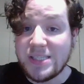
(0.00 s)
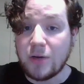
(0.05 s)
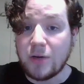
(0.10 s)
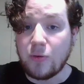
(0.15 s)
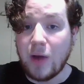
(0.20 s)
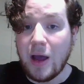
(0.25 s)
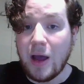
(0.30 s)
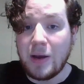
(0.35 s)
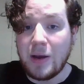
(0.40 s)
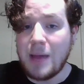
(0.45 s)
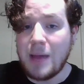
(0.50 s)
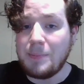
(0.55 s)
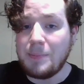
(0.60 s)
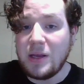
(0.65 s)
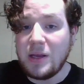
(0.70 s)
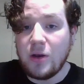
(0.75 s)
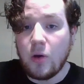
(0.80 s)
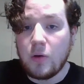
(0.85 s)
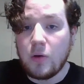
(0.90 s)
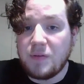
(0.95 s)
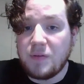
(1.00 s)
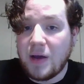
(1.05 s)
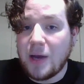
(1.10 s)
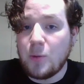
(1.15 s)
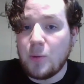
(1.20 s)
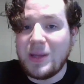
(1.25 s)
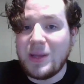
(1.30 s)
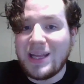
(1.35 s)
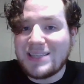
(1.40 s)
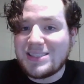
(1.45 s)
around and be notified
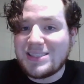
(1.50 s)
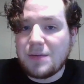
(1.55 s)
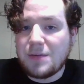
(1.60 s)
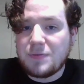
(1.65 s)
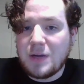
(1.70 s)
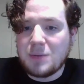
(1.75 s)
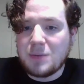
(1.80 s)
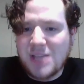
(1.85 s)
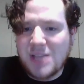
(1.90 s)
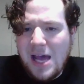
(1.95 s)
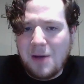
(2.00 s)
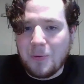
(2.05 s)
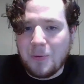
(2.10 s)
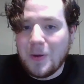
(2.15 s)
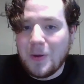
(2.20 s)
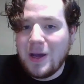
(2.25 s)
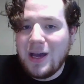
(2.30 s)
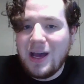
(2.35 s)
when that stuff comes out.